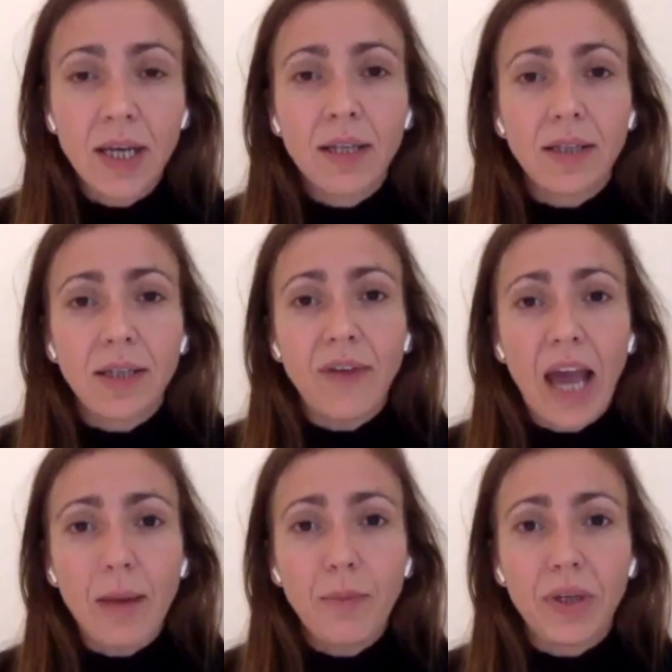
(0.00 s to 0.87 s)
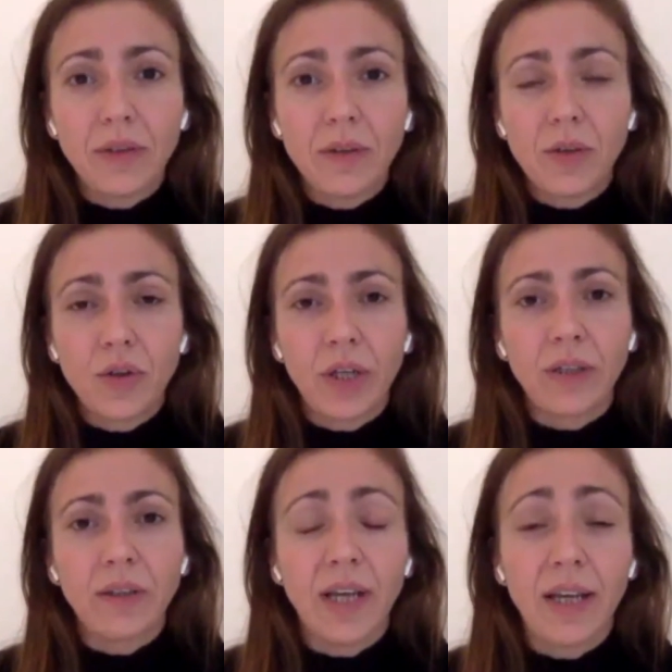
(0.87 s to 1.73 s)
that have happened during
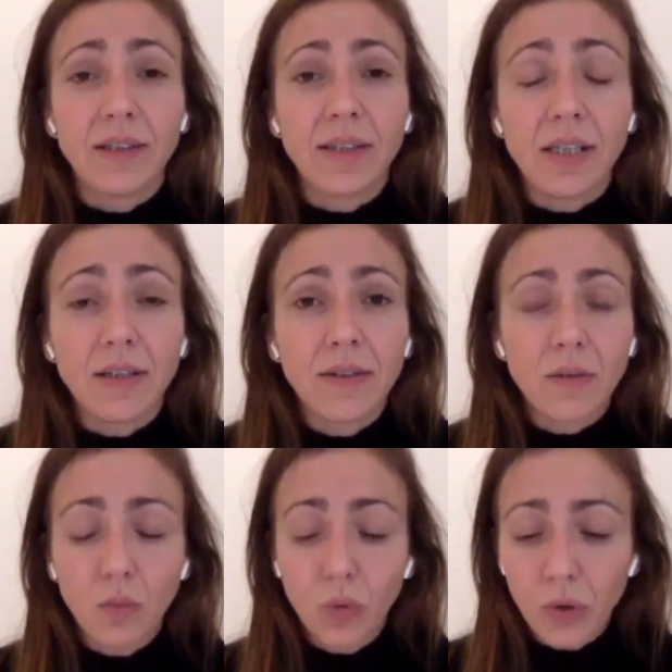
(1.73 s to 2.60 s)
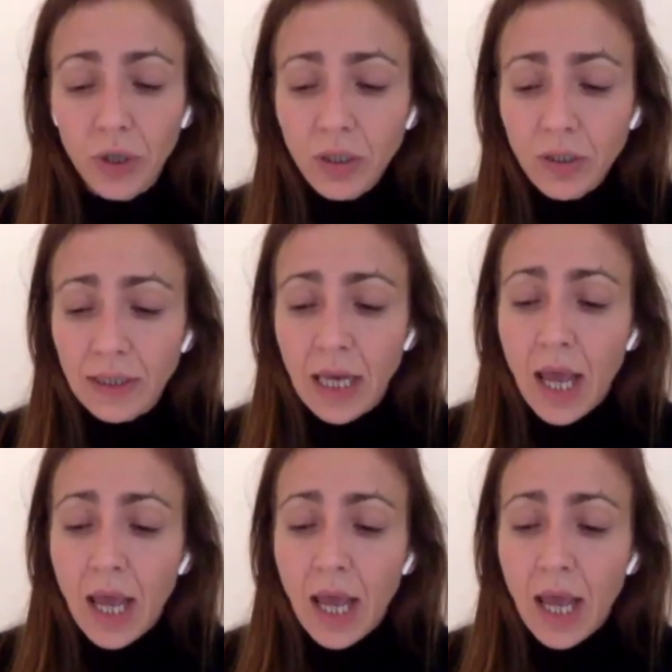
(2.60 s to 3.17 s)
the 90s wars